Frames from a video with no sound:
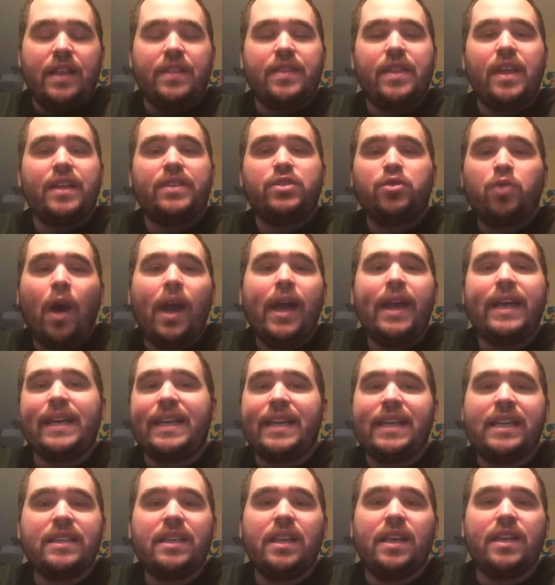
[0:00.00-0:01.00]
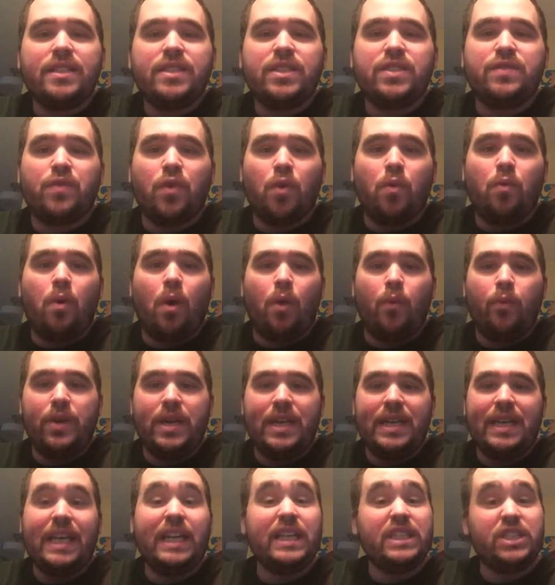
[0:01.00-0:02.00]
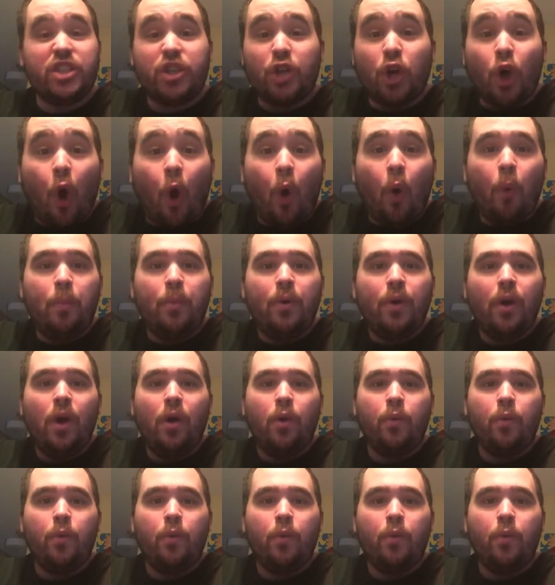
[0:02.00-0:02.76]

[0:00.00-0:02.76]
They try and kill us for what we need to cope